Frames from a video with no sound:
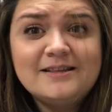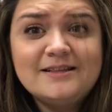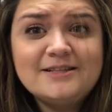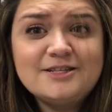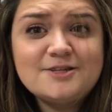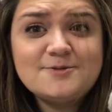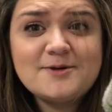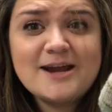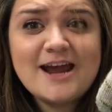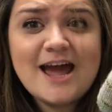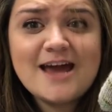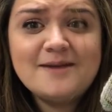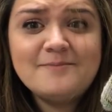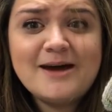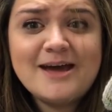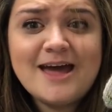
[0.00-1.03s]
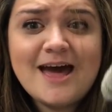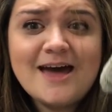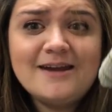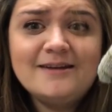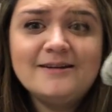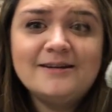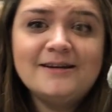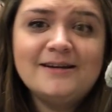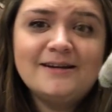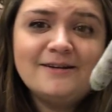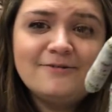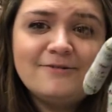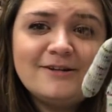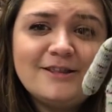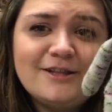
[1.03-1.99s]
This is what I had in my head
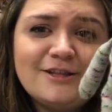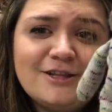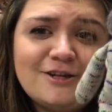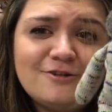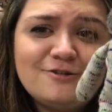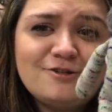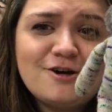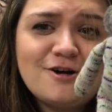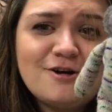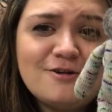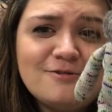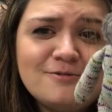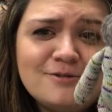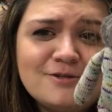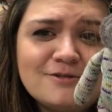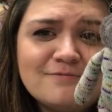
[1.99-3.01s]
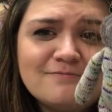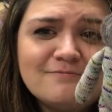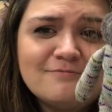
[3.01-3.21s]
with the little toes.